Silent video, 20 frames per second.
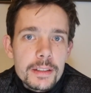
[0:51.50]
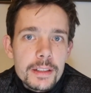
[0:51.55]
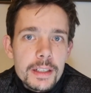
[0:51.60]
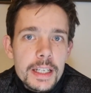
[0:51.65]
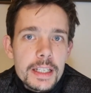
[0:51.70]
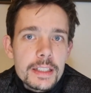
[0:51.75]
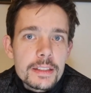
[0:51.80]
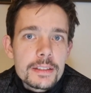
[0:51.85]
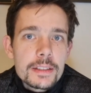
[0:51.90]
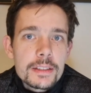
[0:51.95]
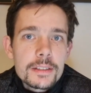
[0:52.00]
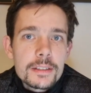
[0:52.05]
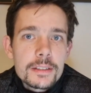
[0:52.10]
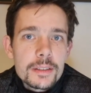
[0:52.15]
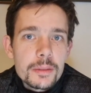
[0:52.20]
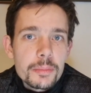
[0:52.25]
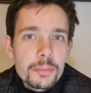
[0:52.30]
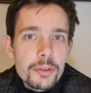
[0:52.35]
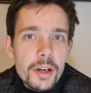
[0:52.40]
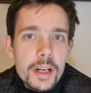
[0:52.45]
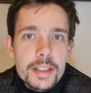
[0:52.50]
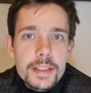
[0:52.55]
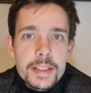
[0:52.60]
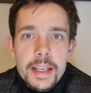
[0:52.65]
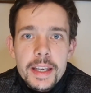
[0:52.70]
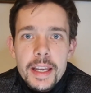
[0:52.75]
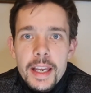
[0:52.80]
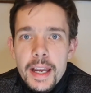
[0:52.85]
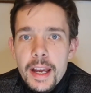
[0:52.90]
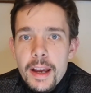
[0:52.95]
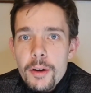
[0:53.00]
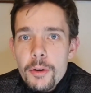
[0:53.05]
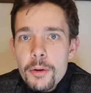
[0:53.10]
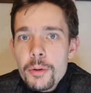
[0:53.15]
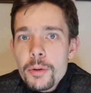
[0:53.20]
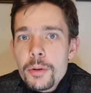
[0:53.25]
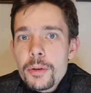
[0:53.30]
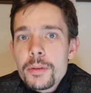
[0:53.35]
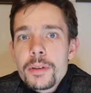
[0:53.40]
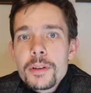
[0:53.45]
It's surprising
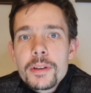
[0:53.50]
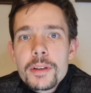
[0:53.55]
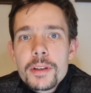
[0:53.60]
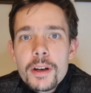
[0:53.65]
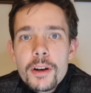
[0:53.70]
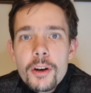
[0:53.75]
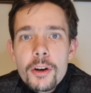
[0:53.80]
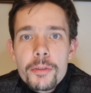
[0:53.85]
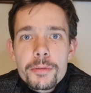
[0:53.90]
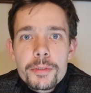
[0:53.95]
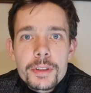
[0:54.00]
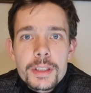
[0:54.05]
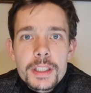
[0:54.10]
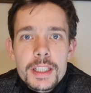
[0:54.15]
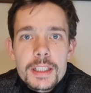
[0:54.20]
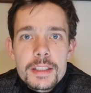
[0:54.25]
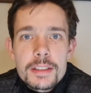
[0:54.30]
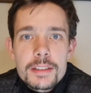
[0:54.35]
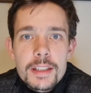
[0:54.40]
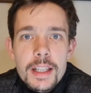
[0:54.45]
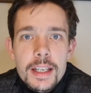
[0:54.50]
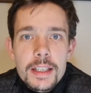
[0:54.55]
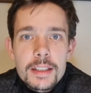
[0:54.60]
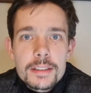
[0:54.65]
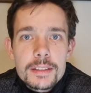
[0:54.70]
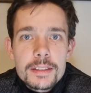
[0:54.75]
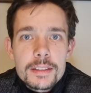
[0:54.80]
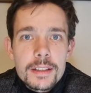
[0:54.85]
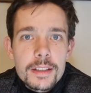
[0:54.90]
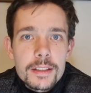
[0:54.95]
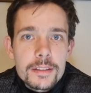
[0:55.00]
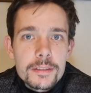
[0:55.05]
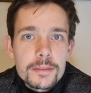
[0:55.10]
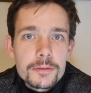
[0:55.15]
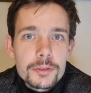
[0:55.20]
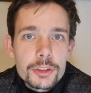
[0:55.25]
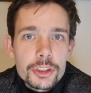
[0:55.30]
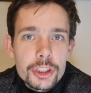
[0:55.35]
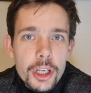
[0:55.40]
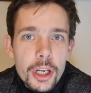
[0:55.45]
how often these things can
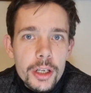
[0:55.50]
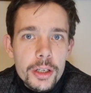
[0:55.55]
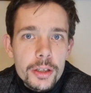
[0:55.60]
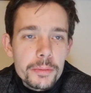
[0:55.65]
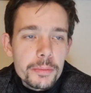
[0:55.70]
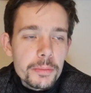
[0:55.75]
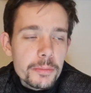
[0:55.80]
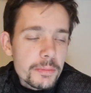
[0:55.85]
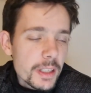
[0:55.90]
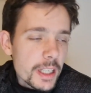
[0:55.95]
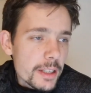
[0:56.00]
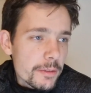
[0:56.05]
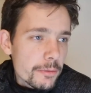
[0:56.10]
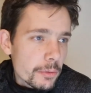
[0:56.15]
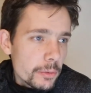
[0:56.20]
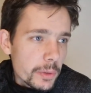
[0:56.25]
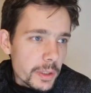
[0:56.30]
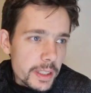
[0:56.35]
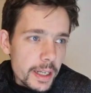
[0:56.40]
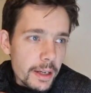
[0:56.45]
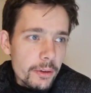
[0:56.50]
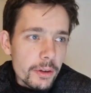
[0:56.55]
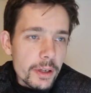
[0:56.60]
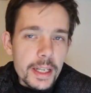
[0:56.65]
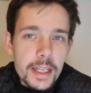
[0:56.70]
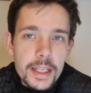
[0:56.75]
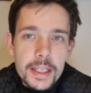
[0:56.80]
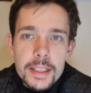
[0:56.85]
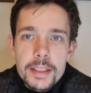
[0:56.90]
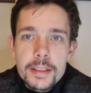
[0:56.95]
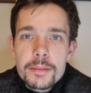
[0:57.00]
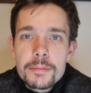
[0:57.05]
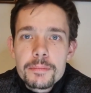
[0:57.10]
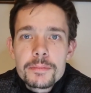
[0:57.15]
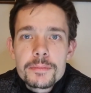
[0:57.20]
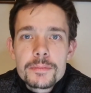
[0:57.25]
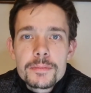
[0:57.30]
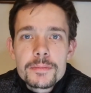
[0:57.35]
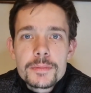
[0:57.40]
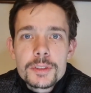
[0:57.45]
show, even without a
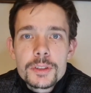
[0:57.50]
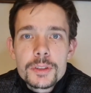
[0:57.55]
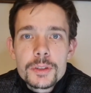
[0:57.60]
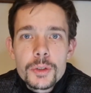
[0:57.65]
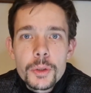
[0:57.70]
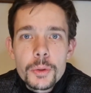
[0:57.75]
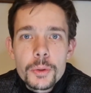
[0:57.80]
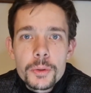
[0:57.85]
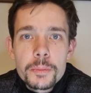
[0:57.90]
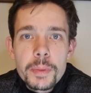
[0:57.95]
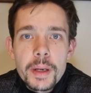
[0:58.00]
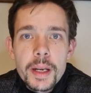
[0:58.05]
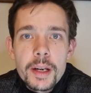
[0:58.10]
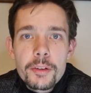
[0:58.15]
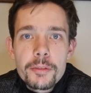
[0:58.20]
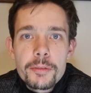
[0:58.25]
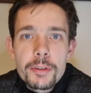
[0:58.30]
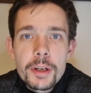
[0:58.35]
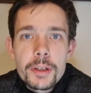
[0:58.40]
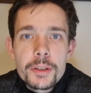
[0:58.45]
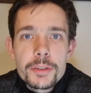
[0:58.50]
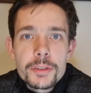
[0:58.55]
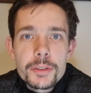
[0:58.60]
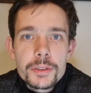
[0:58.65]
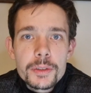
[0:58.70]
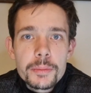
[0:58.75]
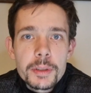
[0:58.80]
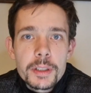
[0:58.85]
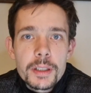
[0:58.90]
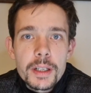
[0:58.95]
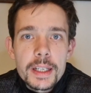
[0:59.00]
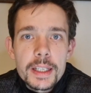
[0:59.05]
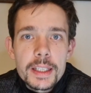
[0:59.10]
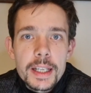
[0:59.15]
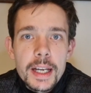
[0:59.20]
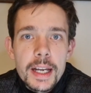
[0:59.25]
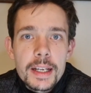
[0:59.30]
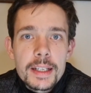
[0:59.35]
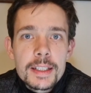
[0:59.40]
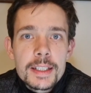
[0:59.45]
torn pair of hose or something like
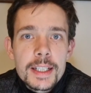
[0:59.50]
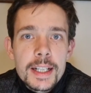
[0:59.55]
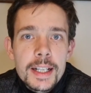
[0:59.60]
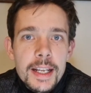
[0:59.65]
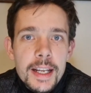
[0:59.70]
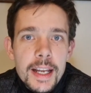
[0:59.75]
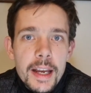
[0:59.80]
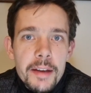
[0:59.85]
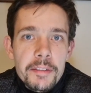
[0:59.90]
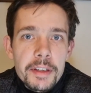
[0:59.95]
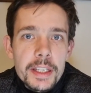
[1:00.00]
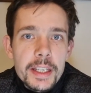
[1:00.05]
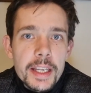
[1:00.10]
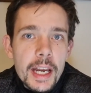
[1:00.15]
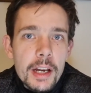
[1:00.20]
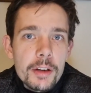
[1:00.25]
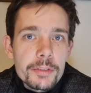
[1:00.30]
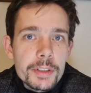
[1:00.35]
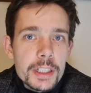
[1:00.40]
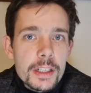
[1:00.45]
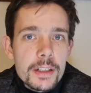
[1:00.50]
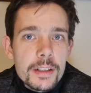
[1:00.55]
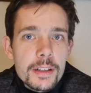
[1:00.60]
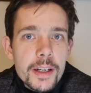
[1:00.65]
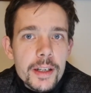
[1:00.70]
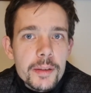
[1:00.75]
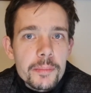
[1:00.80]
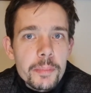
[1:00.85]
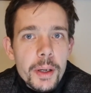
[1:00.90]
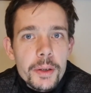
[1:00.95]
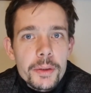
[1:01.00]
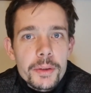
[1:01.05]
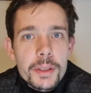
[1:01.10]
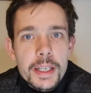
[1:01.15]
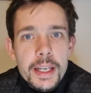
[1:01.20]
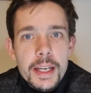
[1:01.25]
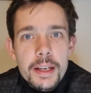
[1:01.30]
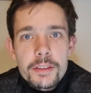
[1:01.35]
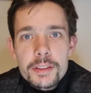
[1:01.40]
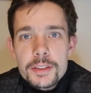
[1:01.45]
that. Having Calvin Klein
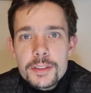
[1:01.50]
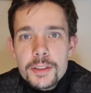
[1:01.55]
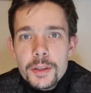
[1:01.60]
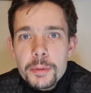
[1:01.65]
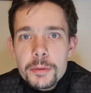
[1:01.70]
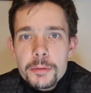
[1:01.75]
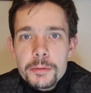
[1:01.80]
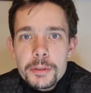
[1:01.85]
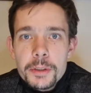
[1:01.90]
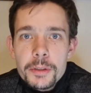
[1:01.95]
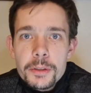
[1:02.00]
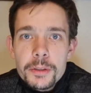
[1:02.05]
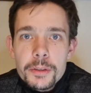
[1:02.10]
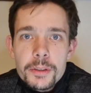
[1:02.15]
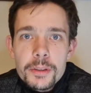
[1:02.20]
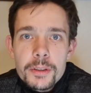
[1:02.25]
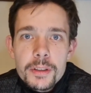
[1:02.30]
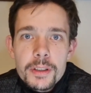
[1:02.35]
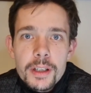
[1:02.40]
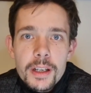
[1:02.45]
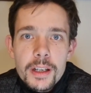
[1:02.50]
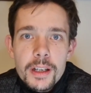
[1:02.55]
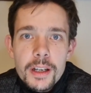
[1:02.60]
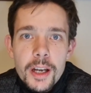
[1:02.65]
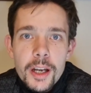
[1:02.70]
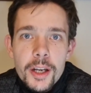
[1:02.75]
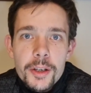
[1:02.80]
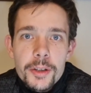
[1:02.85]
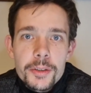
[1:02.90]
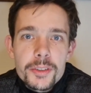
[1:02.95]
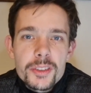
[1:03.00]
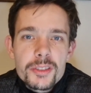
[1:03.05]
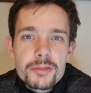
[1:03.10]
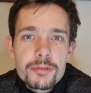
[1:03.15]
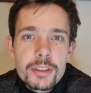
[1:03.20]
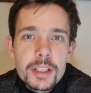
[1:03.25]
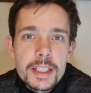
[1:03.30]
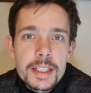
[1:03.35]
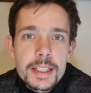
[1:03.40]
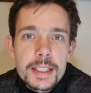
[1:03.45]
poking out the top of your hose
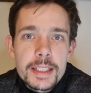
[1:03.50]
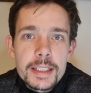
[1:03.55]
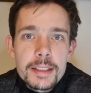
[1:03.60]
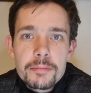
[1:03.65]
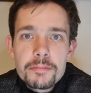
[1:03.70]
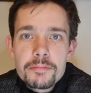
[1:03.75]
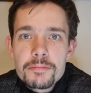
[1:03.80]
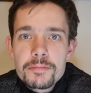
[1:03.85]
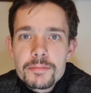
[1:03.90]
really